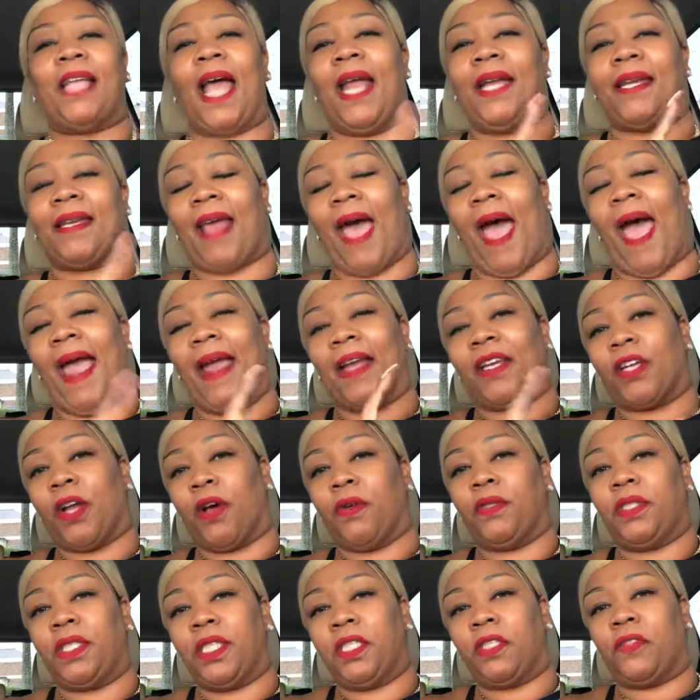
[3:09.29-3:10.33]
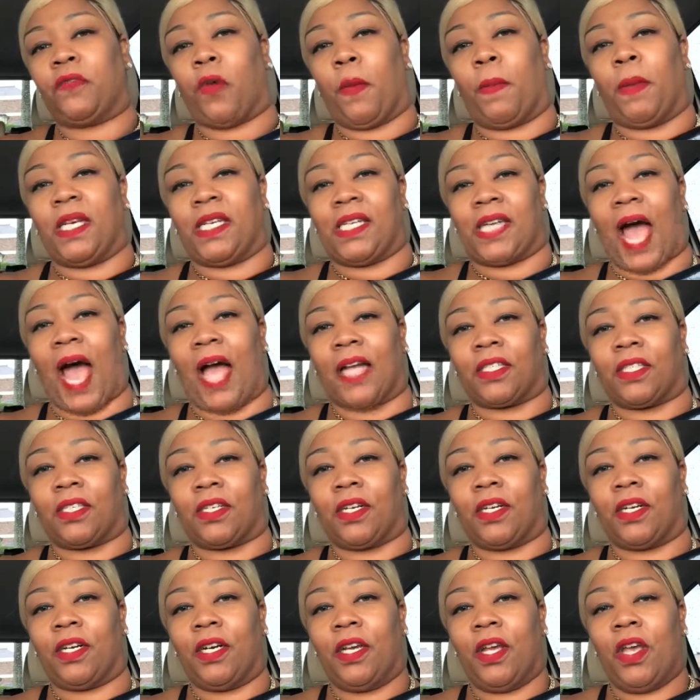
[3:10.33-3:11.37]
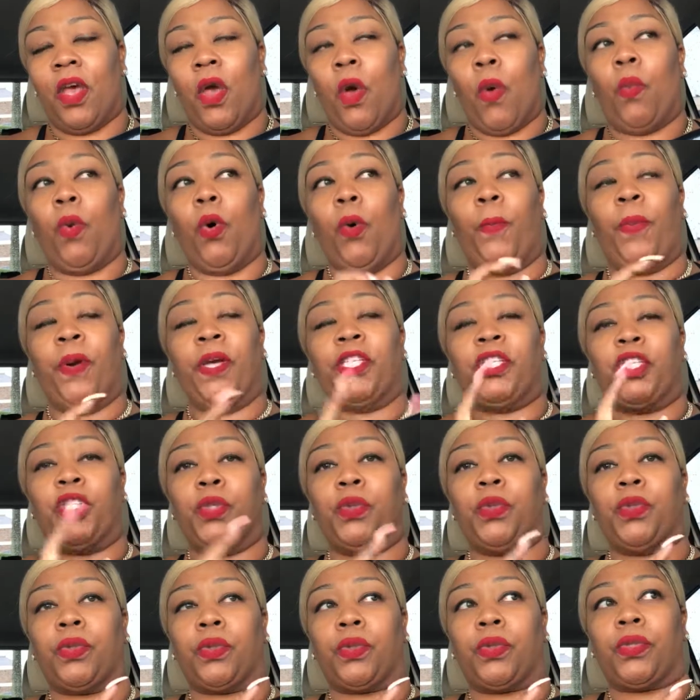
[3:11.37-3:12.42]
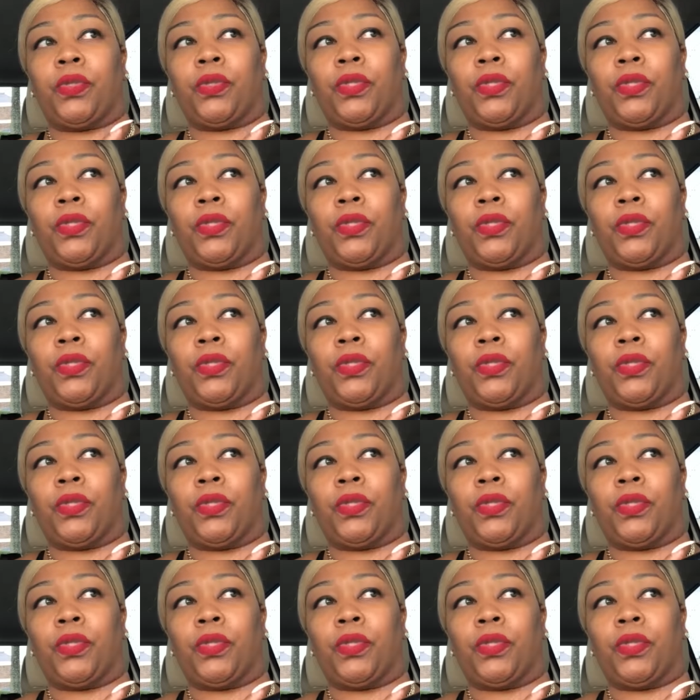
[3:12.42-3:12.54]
that diagnosis from a doctor will put you